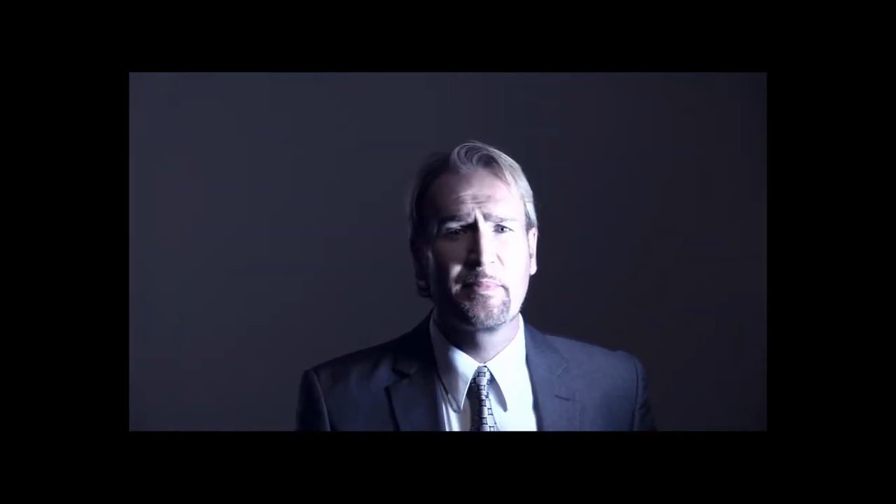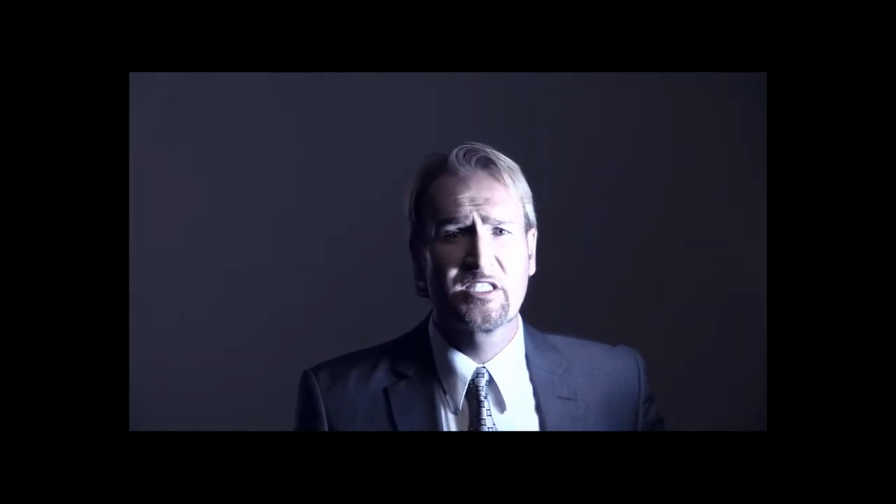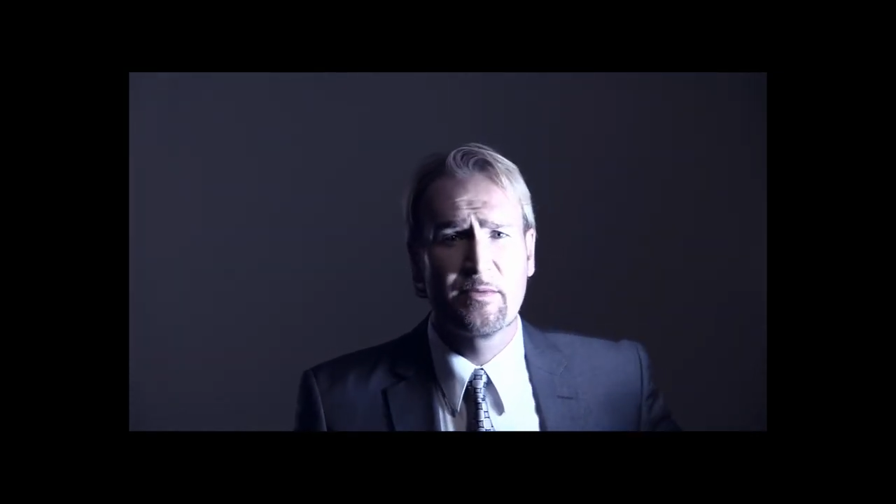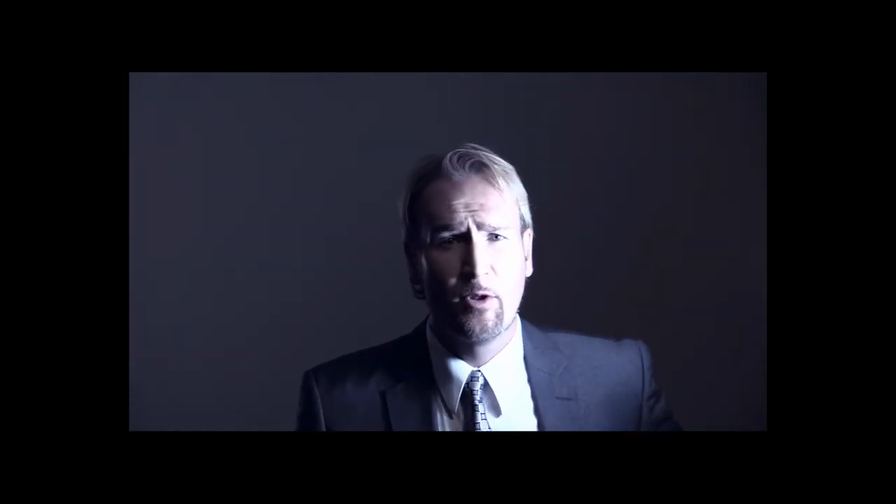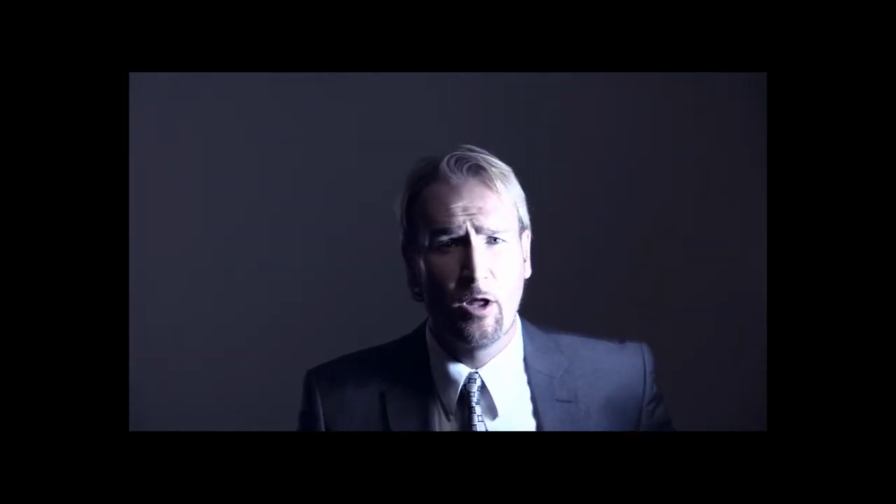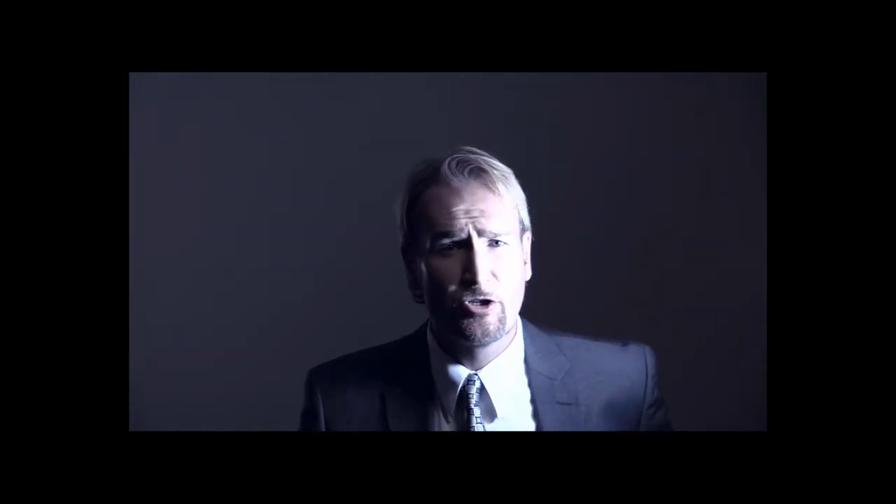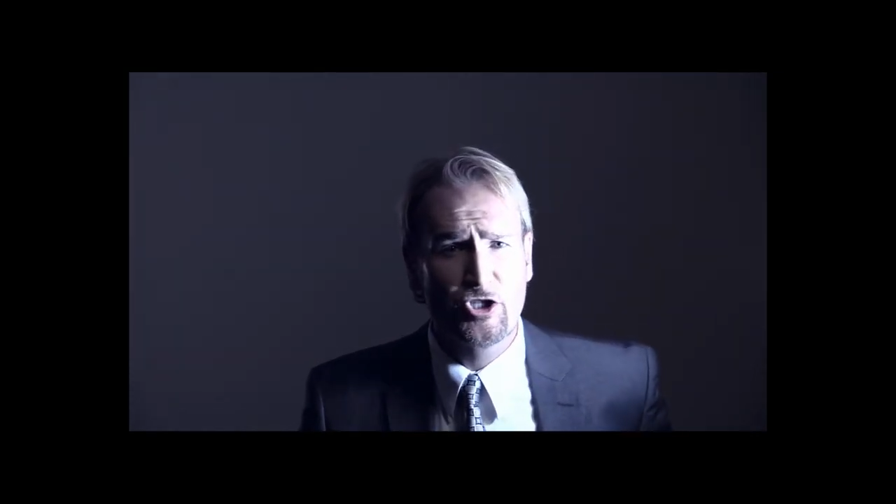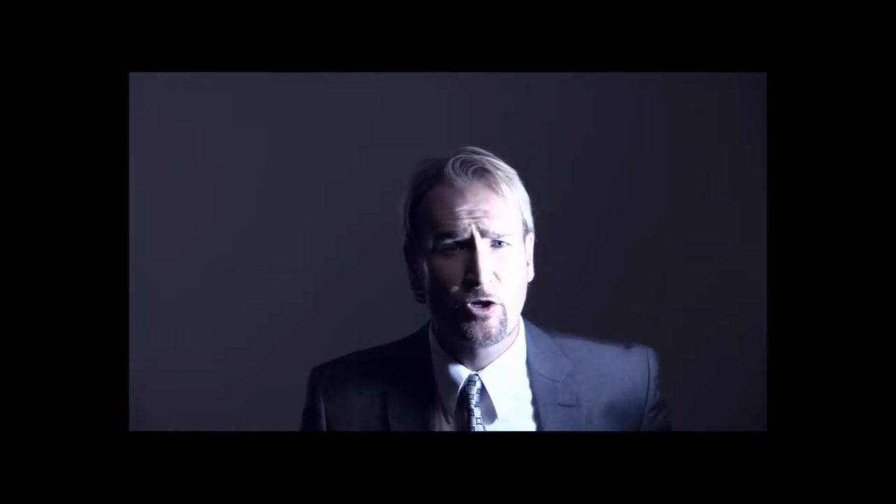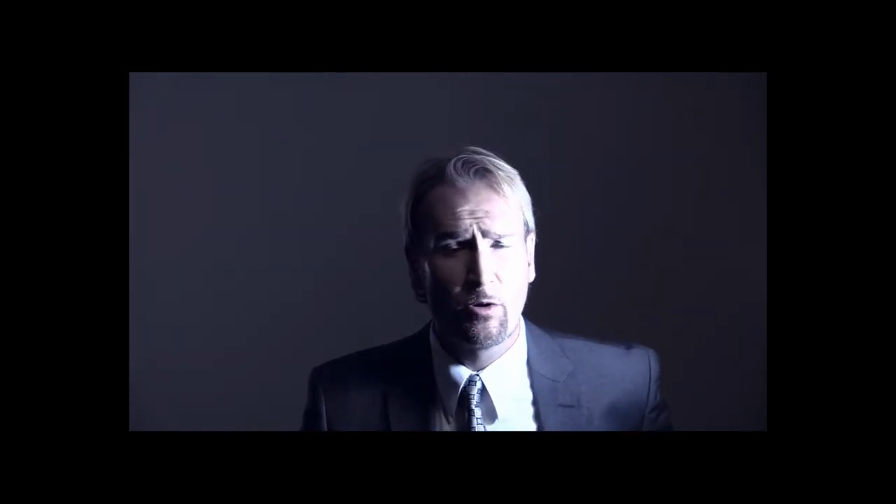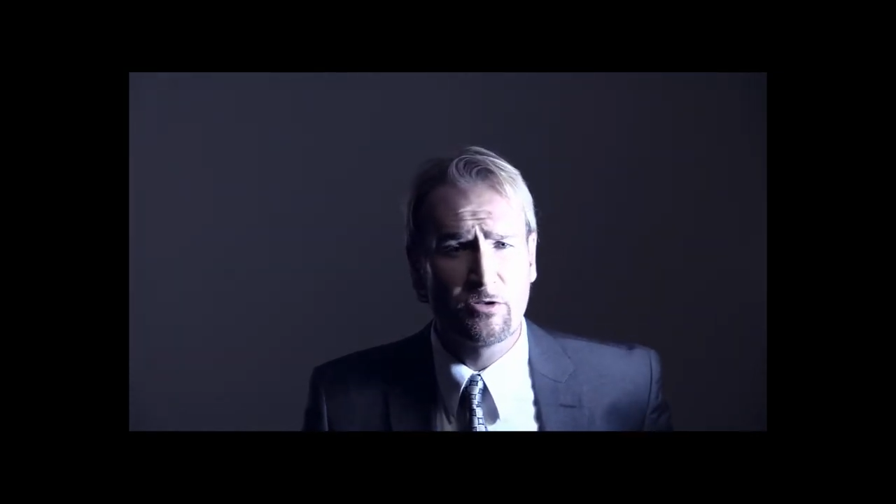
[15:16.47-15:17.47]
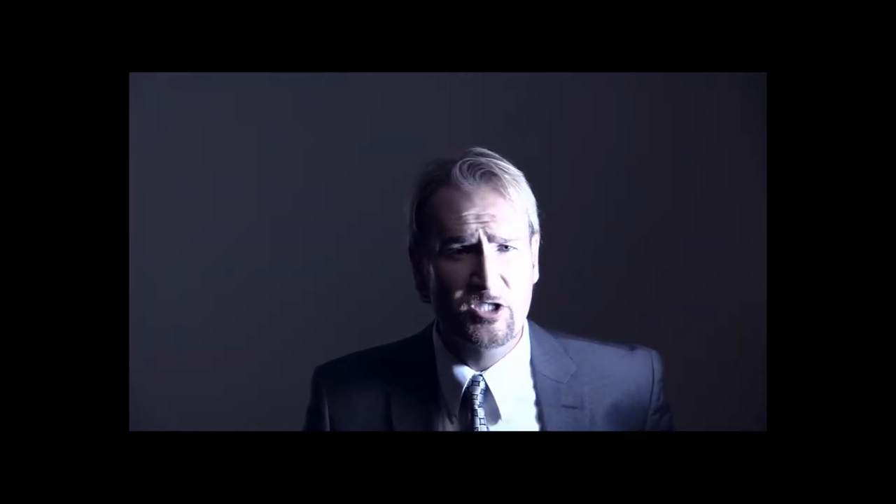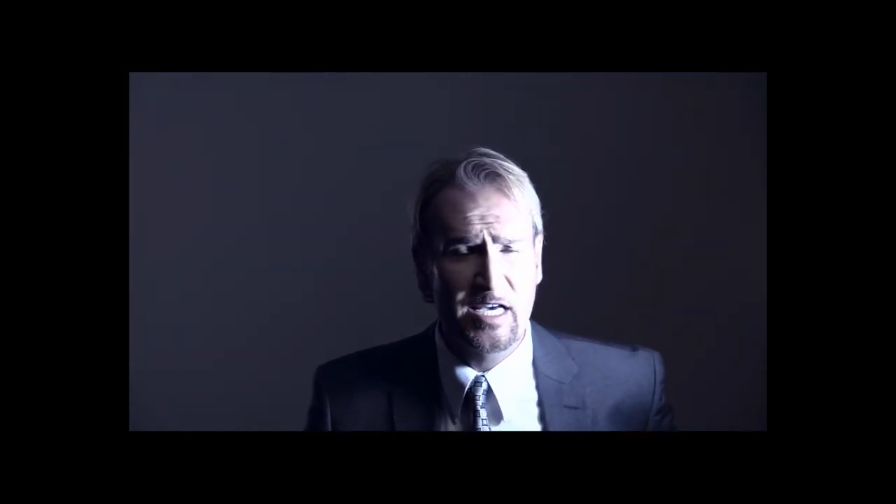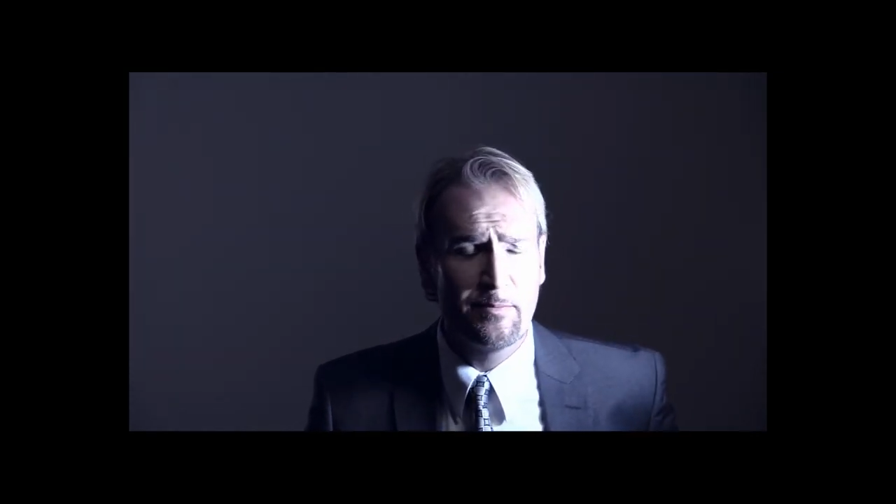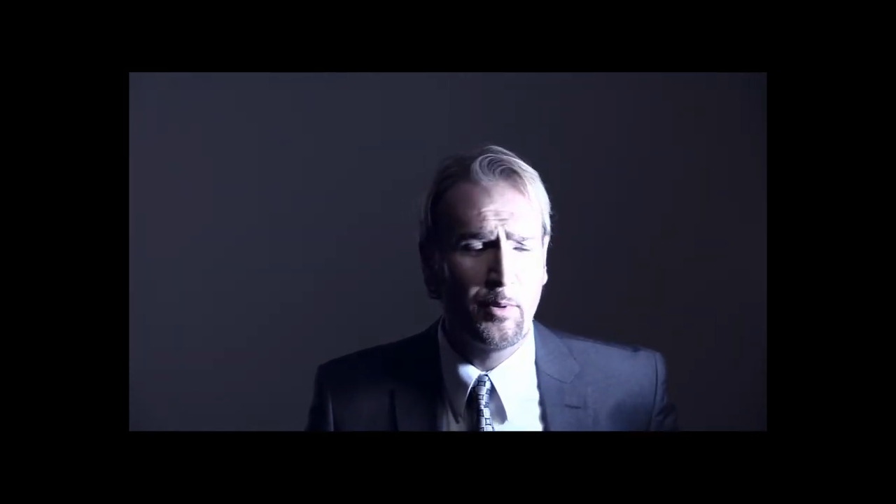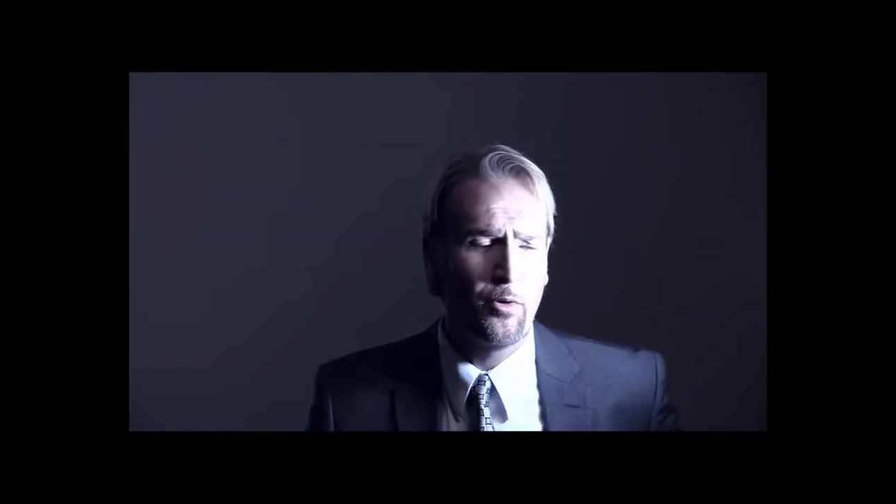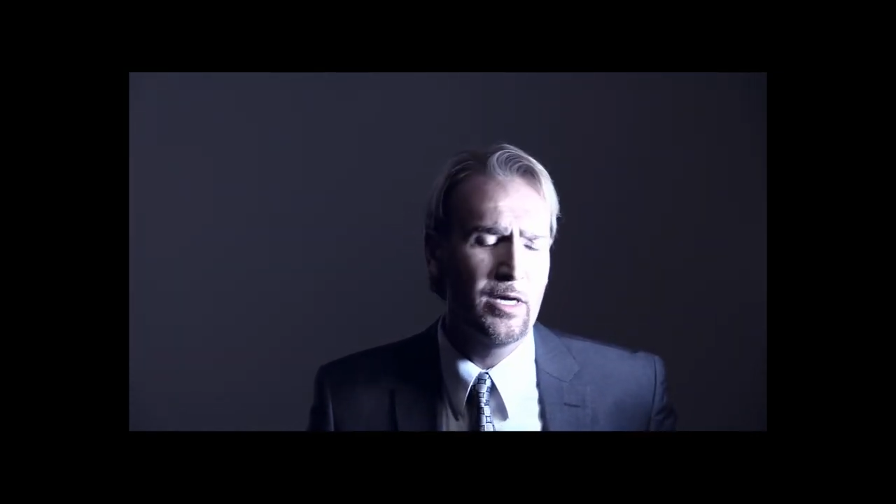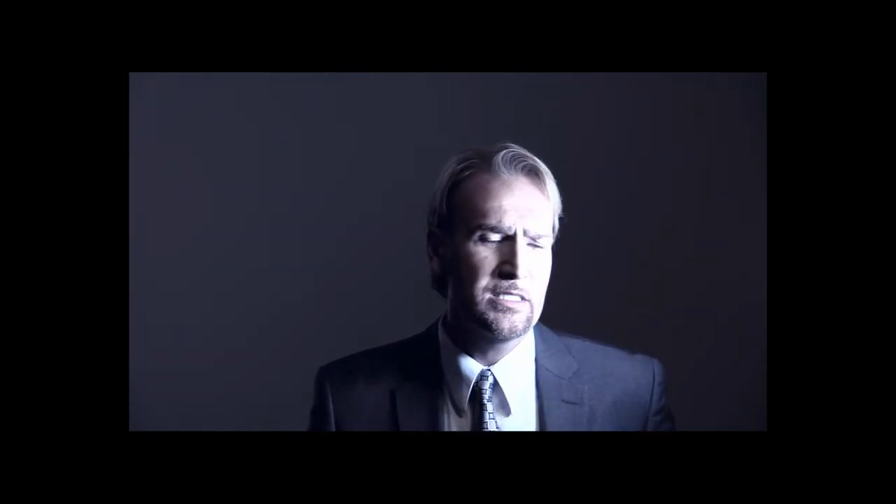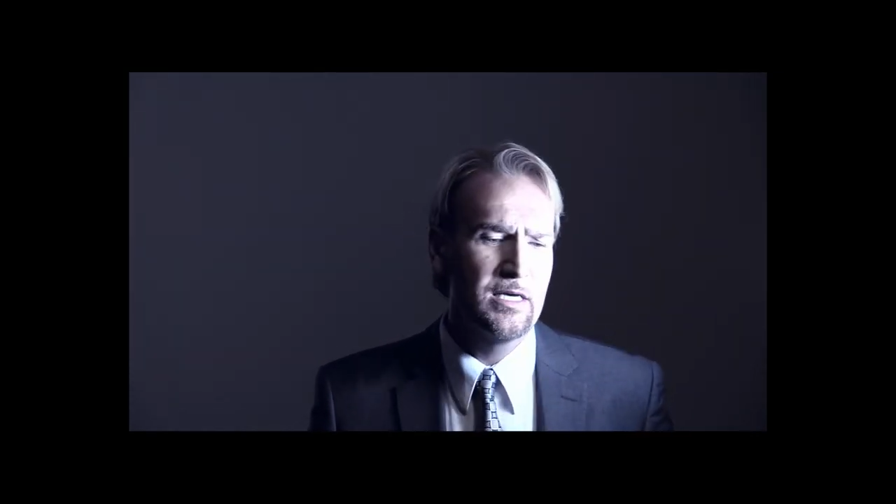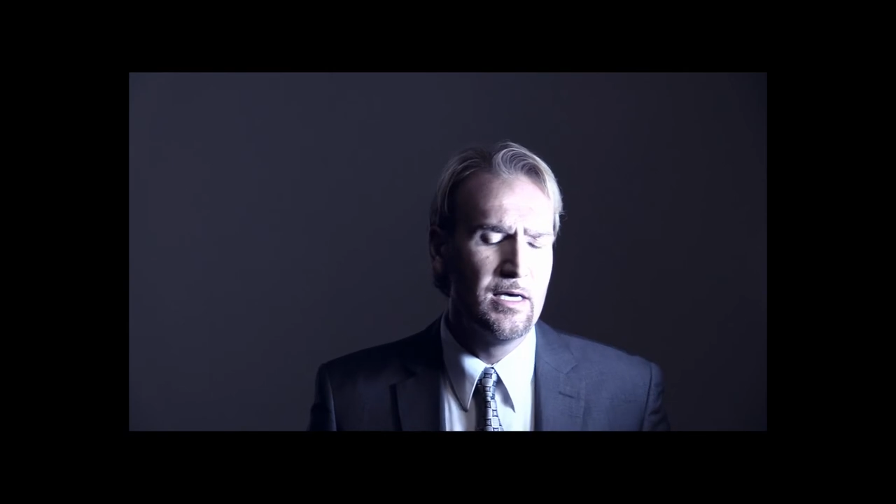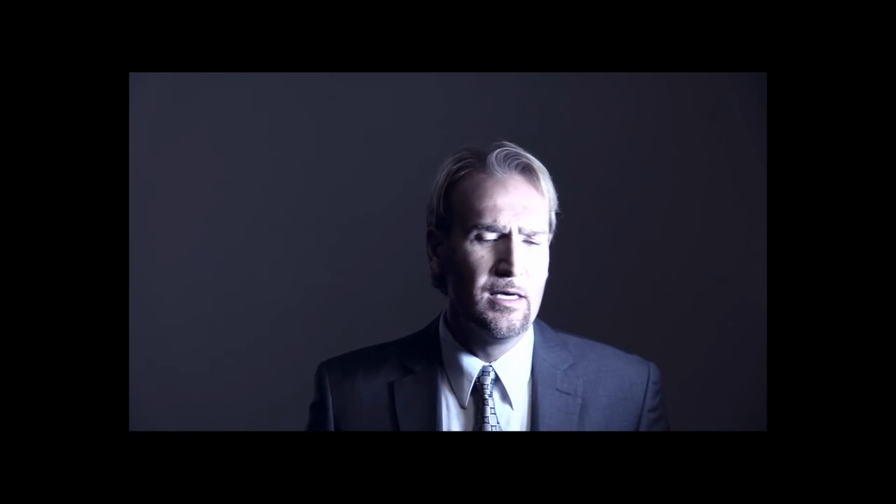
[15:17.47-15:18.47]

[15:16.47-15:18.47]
epistemological standpoint.